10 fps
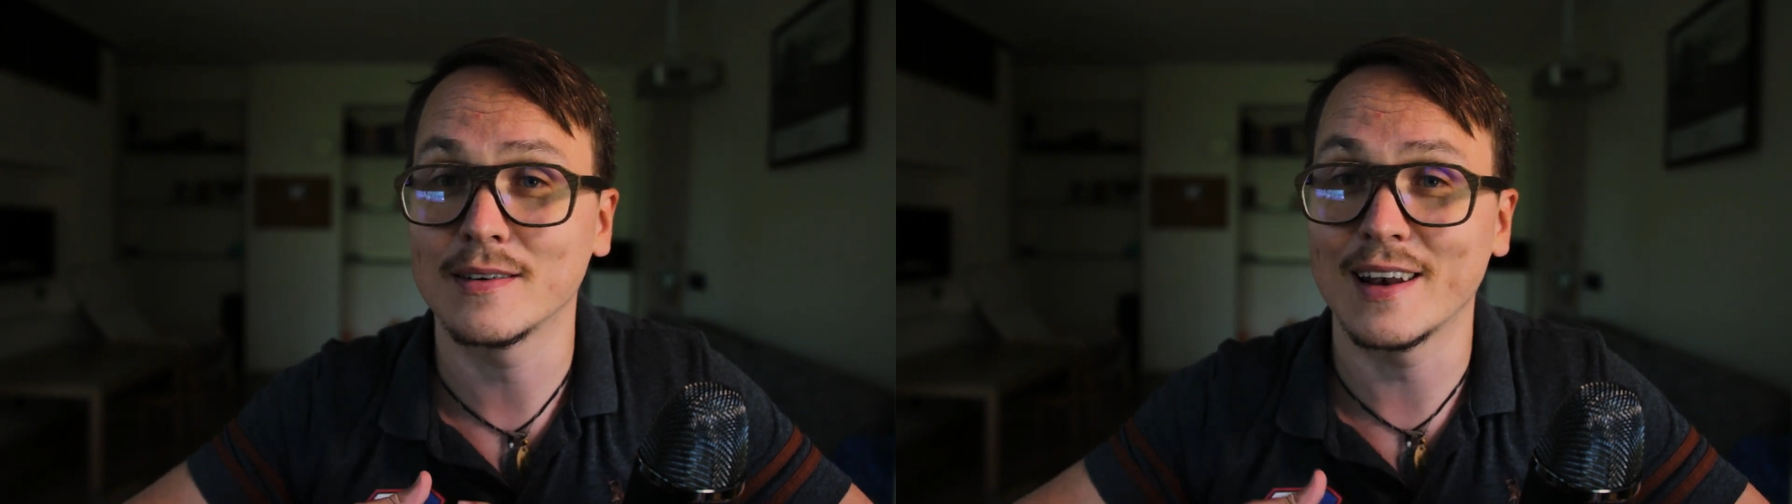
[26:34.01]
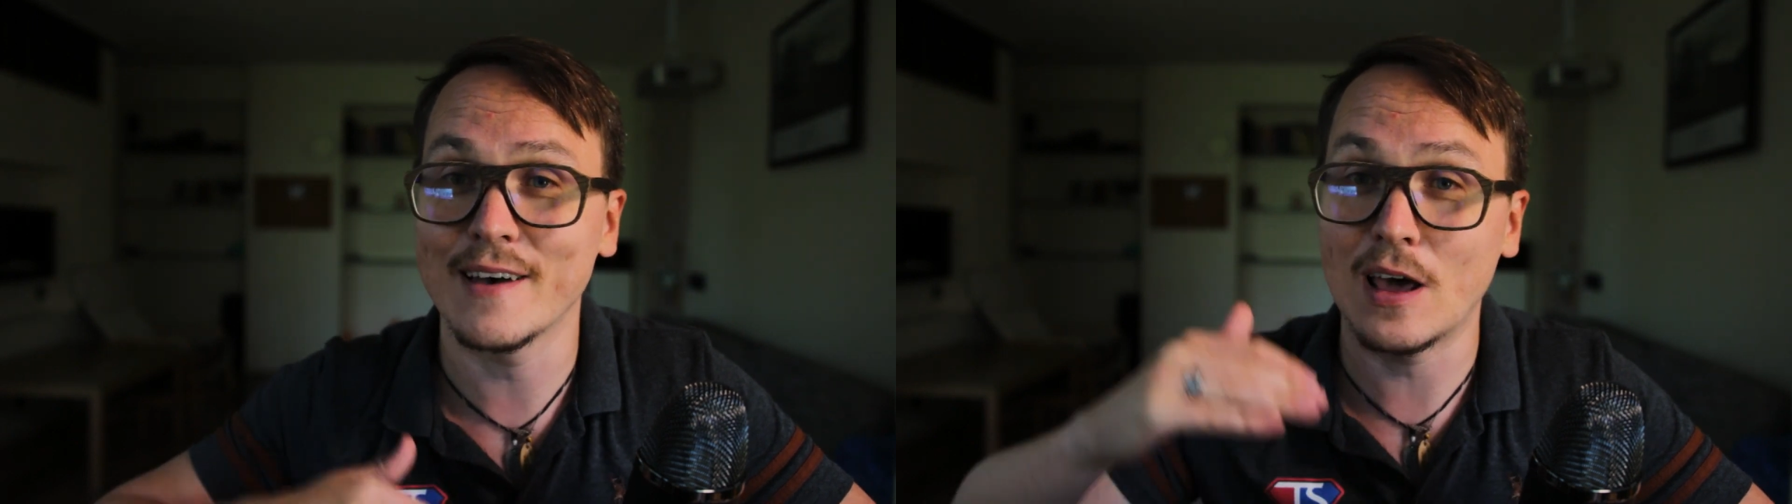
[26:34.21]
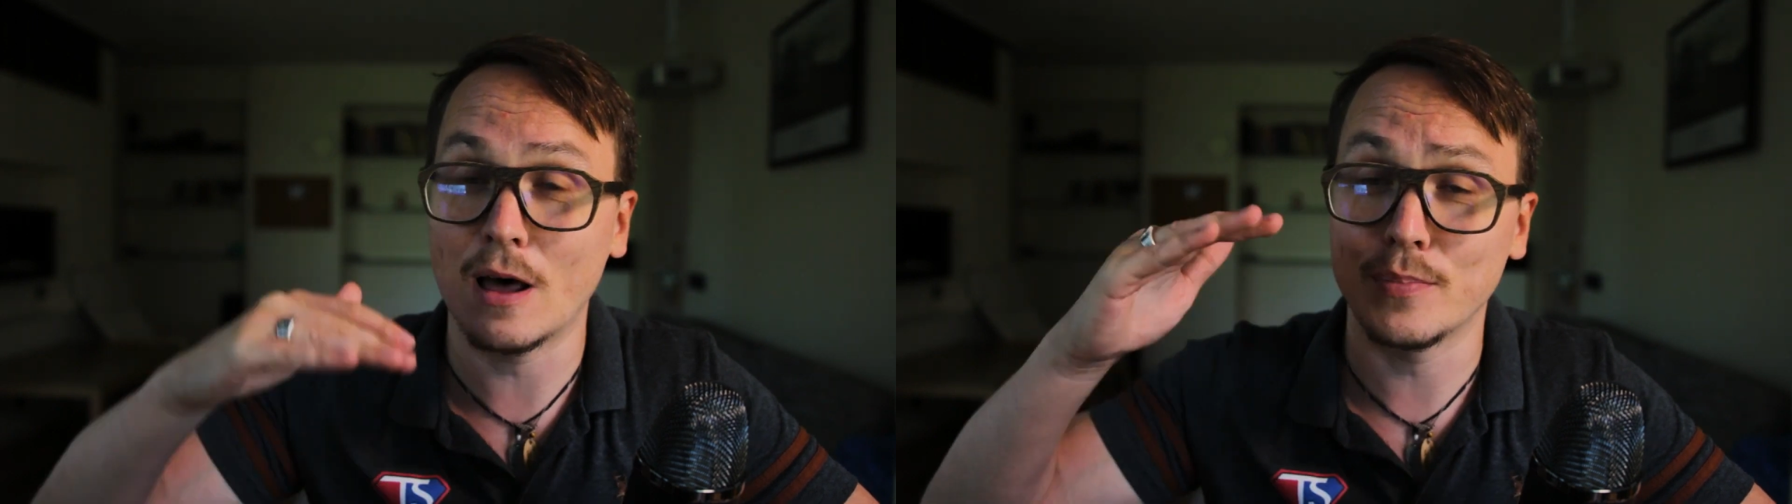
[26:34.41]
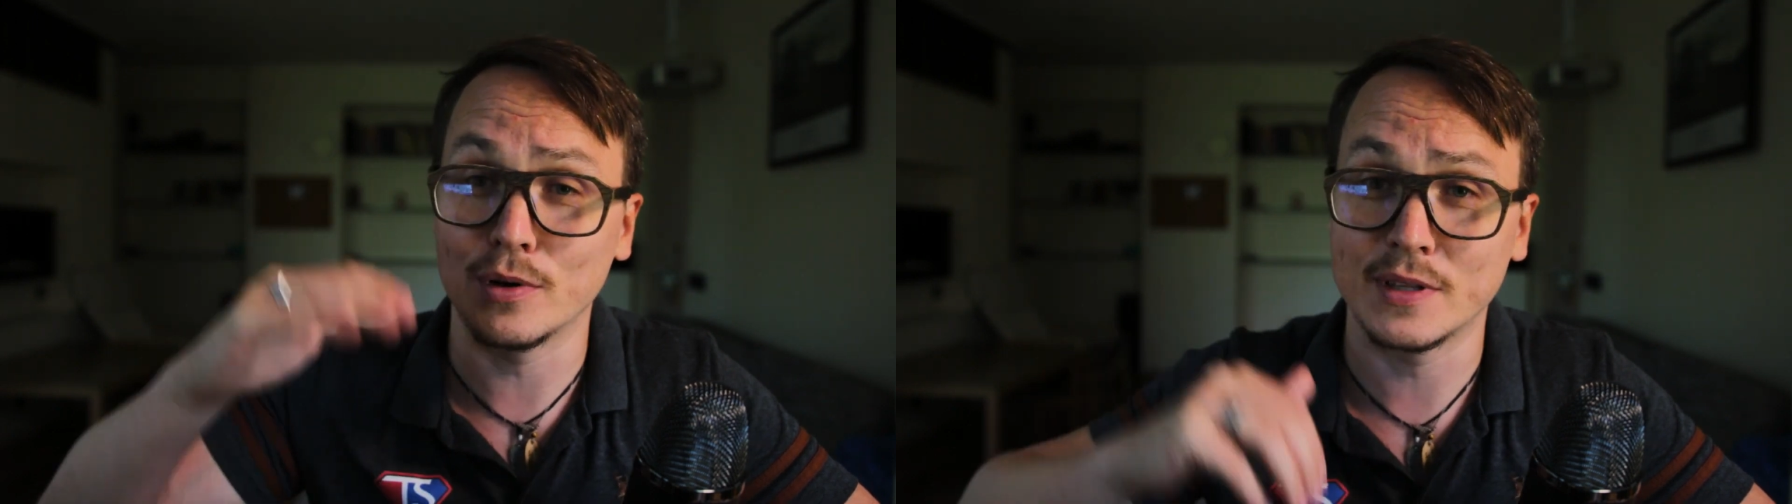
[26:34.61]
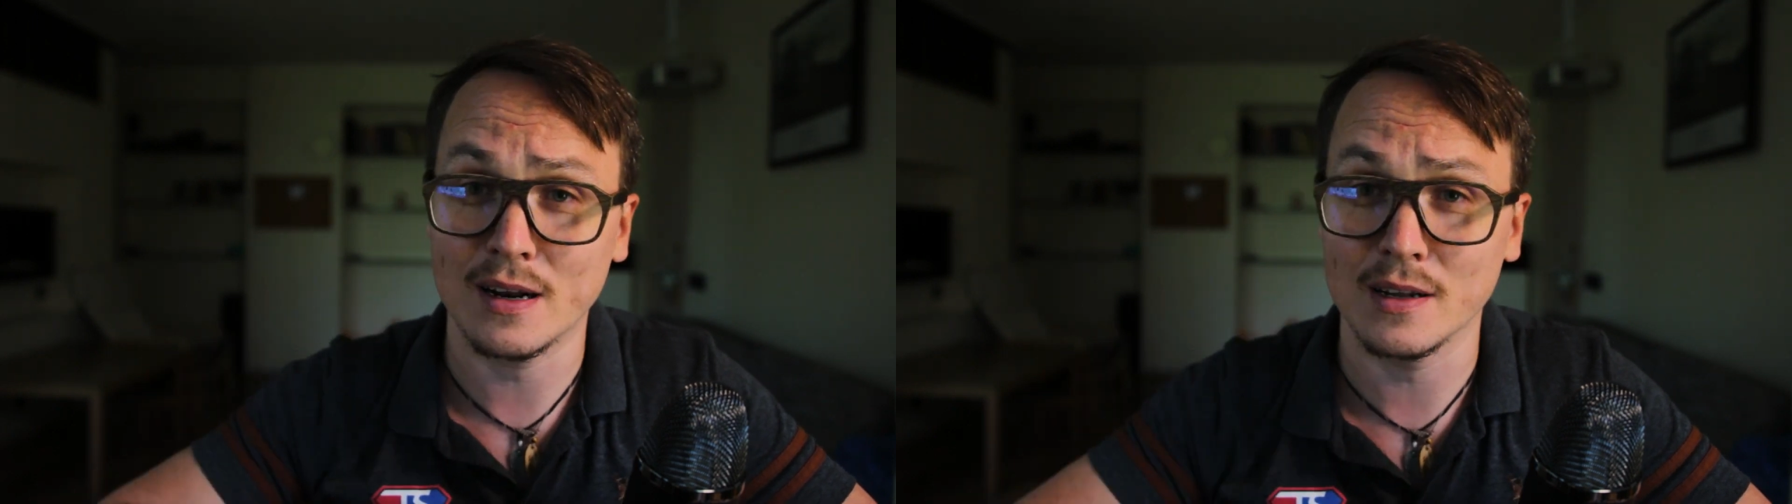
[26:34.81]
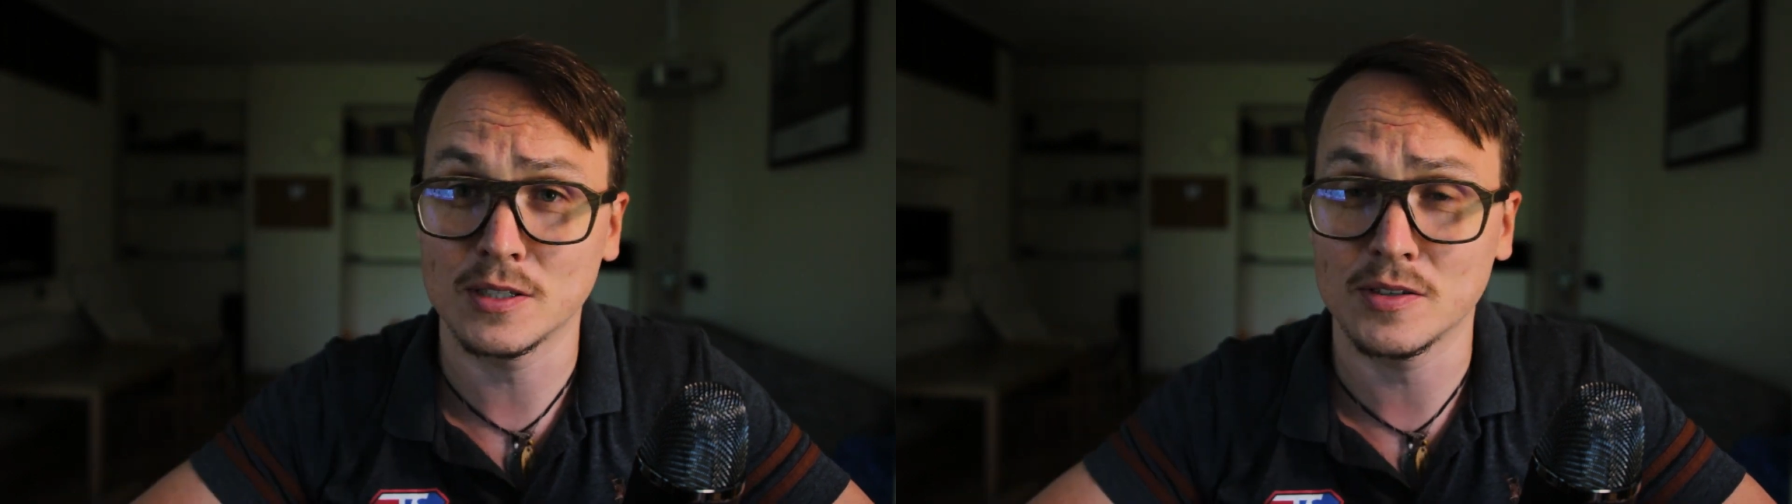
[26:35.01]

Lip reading: level up your Tekla